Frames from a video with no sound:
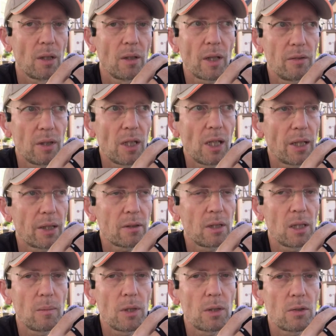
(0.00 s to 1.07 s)
I really liked the
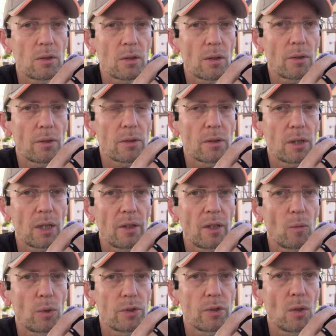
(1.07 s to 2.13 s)
image a lot, and there
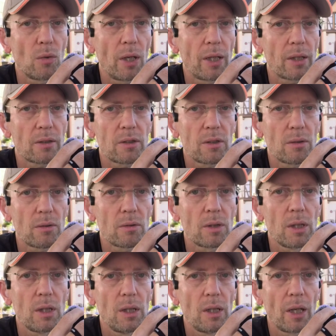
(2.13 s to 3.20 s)
was no lag, so
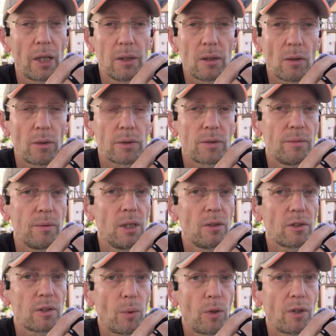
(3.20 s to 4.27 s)
I did a lot of
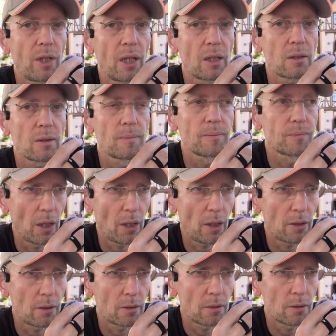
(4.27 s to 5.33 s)
videos with that.
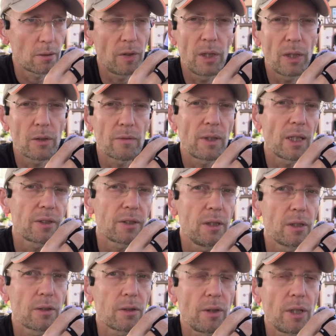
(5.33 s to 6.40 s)
And in the end of last
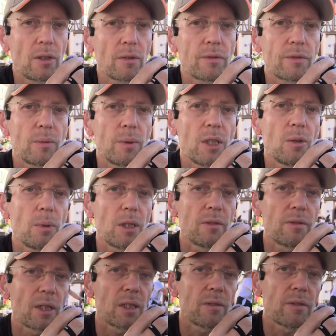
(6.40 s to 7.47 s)
year, so end of
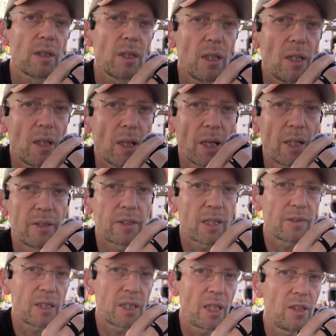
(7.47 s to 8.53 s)
2025, I
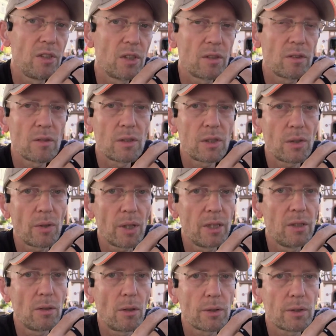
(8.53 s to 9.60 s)
discovered HeyGen, so I
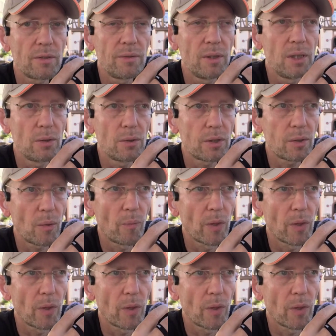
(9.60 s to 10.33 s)
did a lot of videos